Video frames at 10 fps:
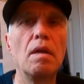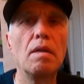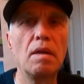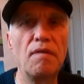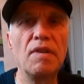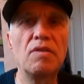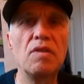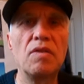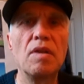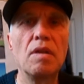The
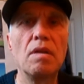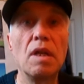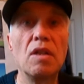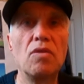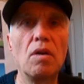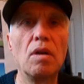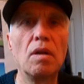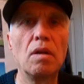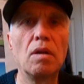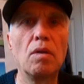offences that Nick Doyle